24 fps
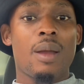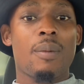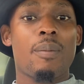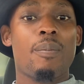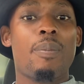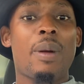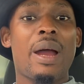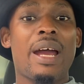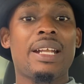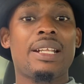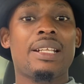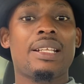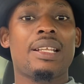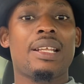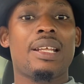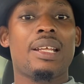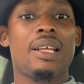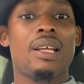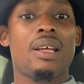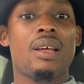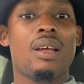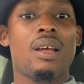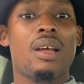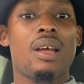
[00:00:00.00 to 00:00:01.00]
but
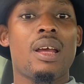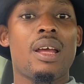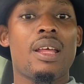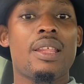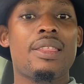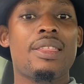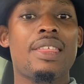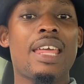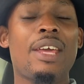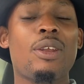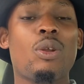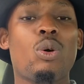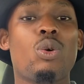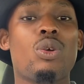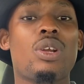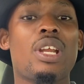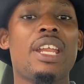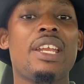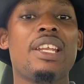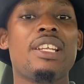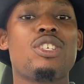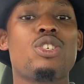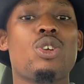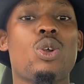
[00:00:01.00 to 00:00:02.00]
that
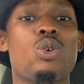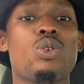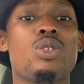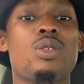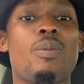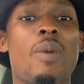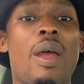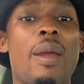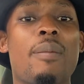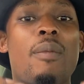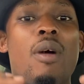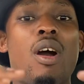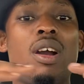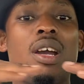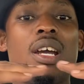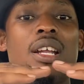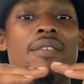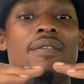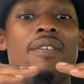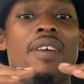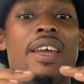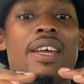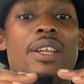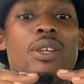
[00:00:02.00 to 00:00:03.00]
already shows my market
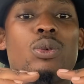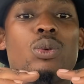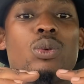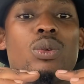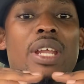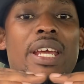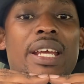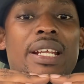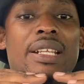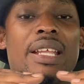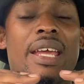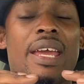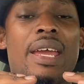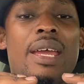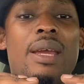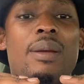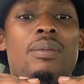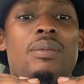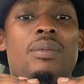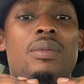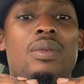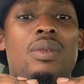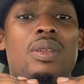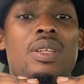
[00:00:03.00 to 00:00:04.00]
value like
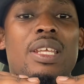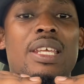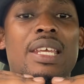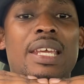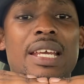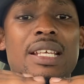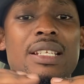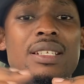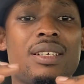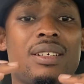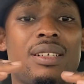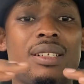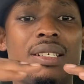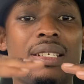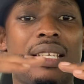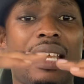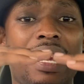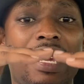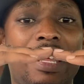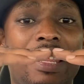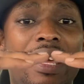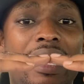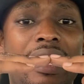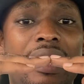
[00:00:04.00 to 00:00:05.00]
damn he gets girls
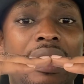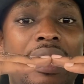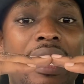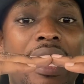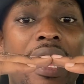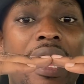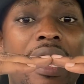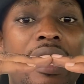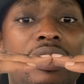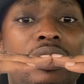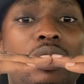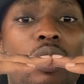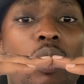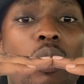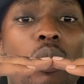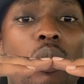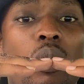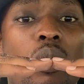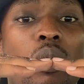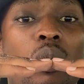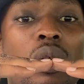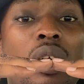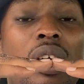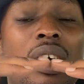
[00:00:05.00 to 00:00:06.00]
like that so
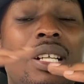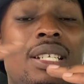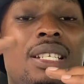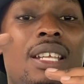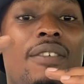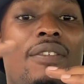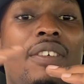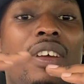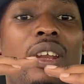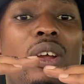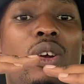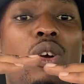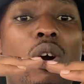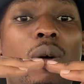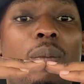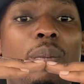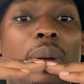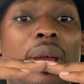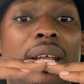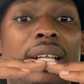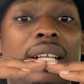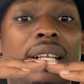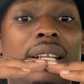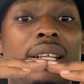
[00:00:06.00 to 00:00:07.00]
girls are very
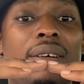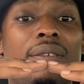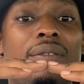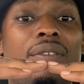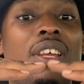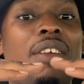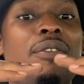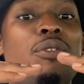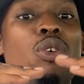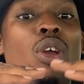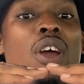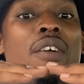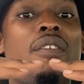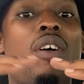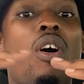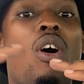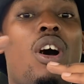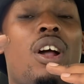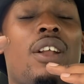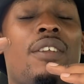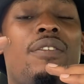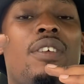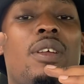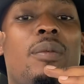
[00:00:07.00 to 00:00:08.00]
competitive if you have a
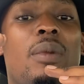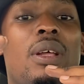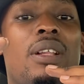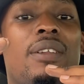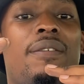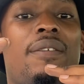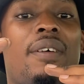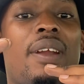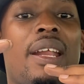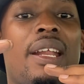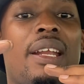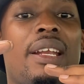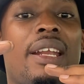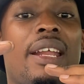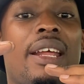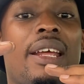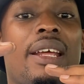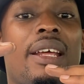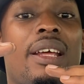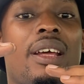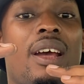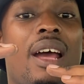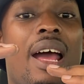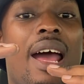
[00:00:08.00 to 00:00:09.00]
hot female friend eh,
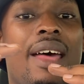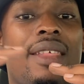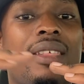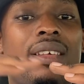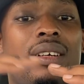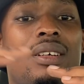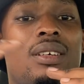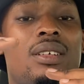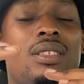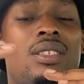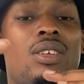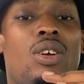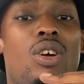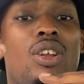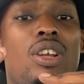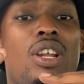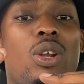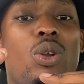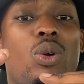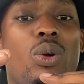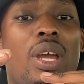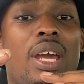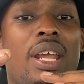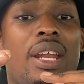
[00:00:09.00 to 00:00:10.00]
other girls are gonna
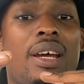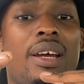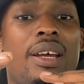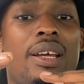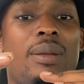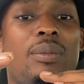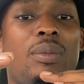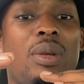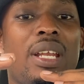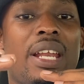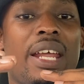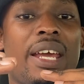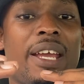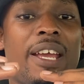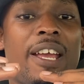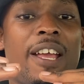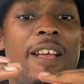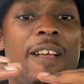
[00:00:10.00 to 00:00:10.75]
look at her and be like